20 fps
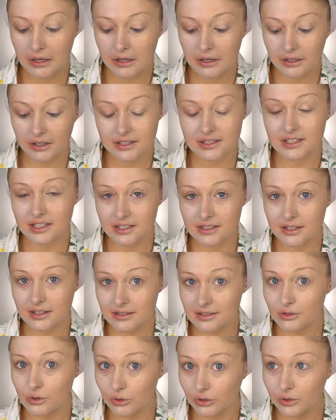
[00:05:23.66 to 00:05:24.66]
because this
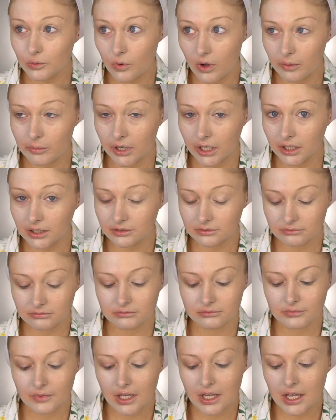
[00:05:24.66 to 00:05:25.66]
is sold in Walmart,
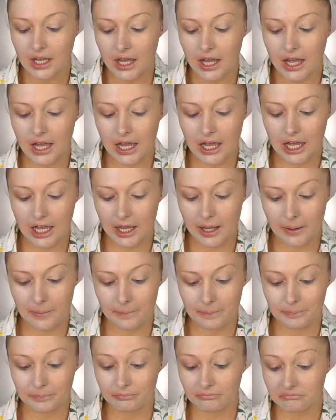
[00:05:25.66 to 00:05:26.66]

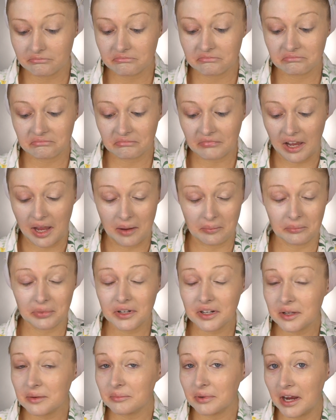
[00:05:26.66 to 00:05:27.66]
I'm
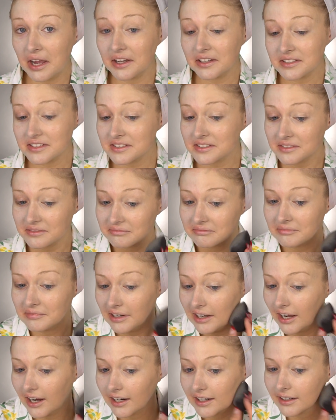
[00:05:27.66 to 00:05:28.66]
pretty impressed,
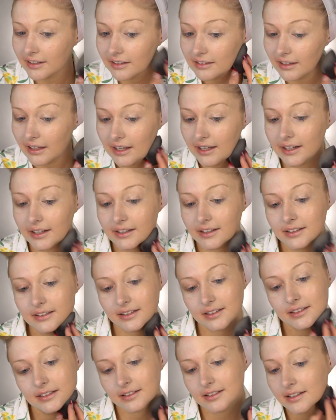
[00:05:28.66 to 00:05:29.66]
not gonna lie.
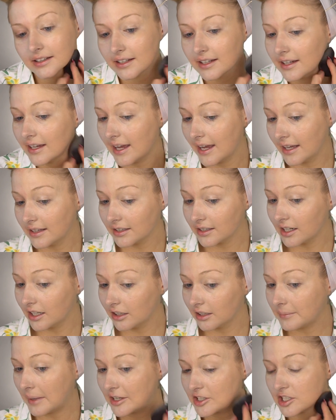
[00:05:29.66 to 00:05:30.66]
And the
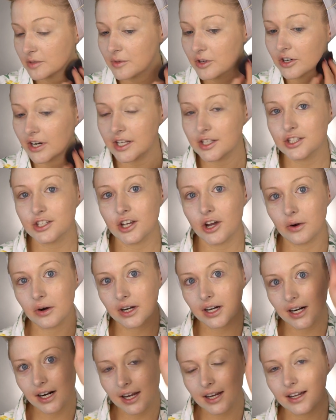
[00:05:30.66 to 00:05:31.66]
color matches me great, so
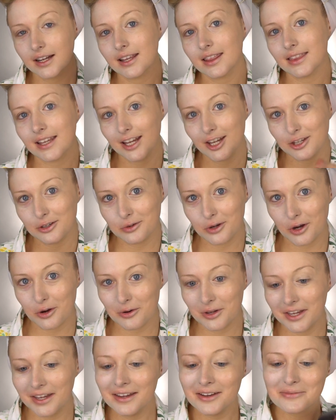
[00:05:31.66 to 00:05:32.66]
thank you,
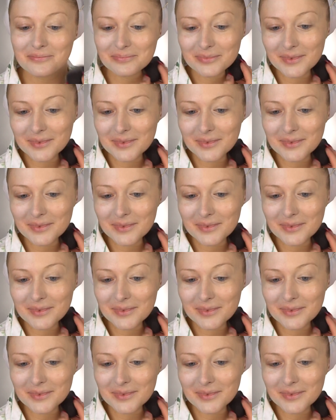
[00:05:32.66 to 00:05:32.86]
Kokie.